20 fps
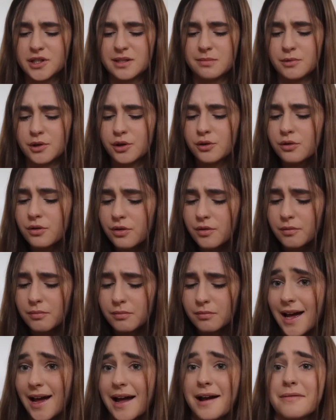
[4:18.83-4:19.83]
smooth.
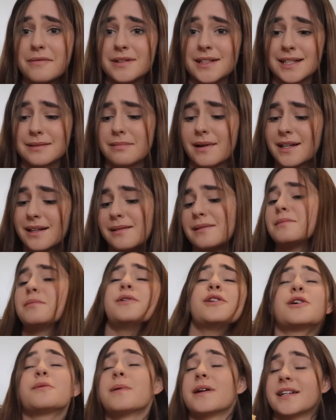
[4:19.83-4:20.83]
I was expecting it
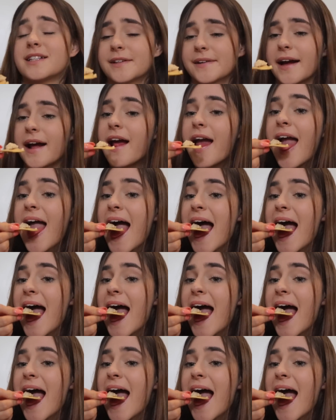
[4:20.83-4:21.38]
smoother, but it's okay.